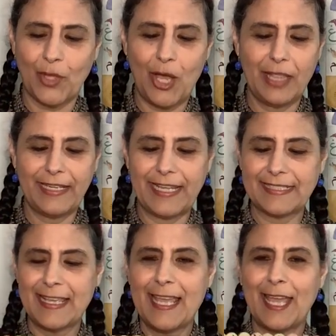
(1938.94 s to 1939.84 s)

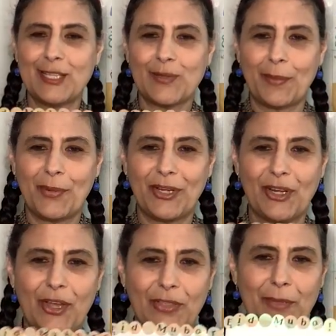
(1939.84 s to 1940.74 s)
holidays. And so I put it
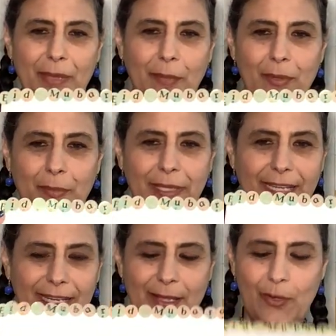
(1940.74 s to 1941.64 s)
on the paper
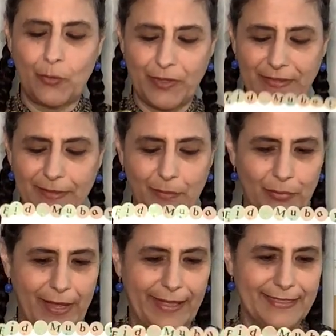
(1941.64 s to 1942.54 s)
plate with some
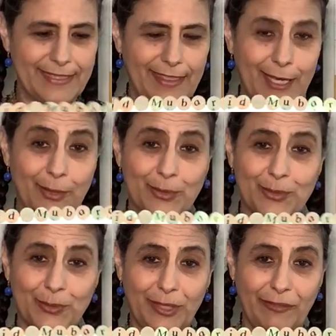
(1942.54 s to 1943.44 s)
brads and thought it was
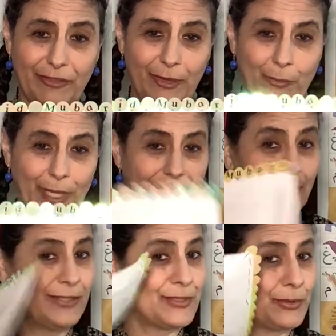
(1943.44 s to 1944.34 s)
a really fun way
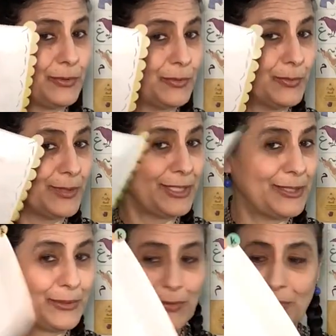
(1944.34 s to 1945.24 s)
to
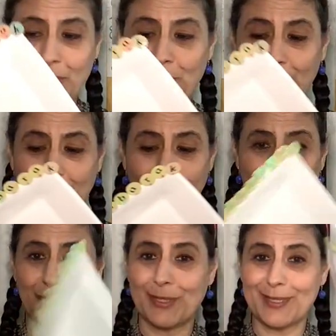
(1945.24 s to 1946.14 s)
reduce,
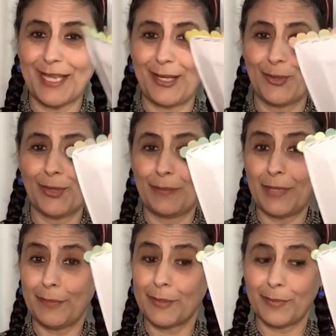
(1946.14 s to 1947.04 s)
reuse, recycle a
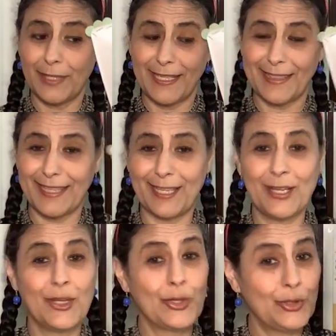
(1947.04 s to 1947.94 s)
paper plate that
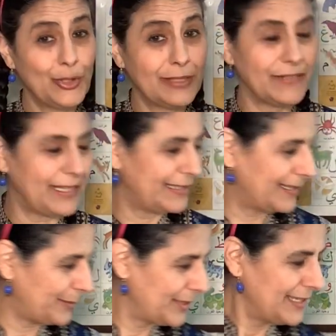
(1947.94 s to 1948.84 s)
could have ended
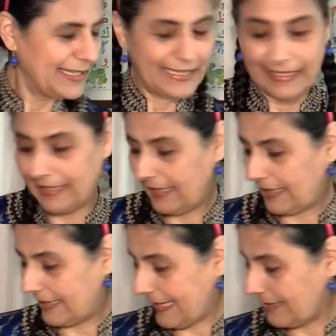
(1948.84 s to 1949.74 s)
up in
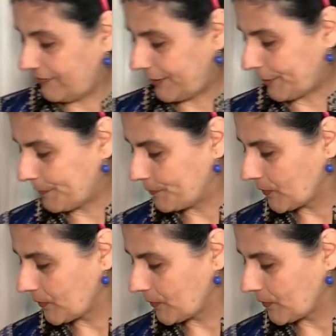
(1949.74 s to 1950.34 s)
a landfill.